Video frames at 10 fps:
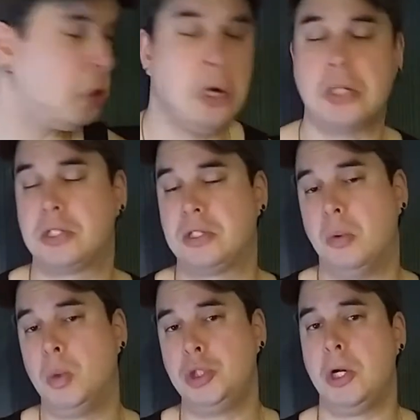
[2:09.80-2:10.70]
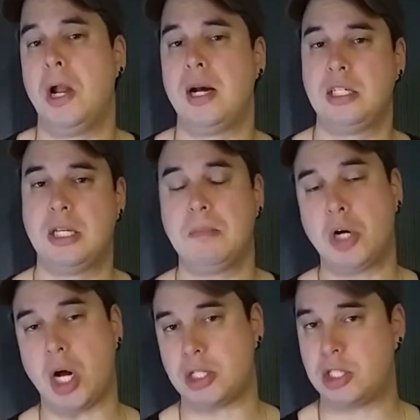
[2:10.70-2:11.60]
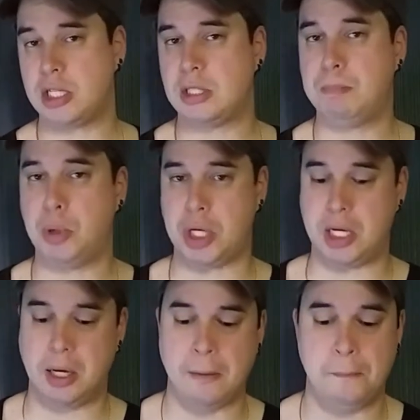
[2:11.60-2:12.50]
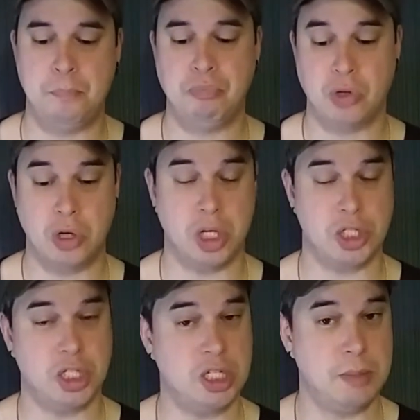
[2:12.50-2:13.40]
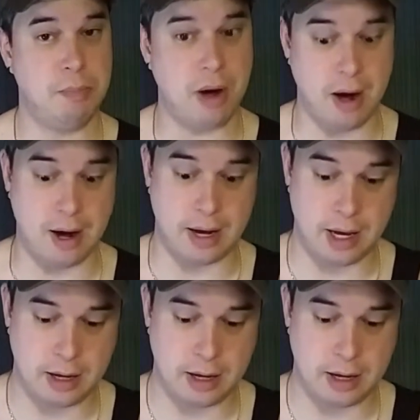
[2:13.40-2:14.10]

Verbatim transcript: Custard. Would you like some custard pudding? Custard pie?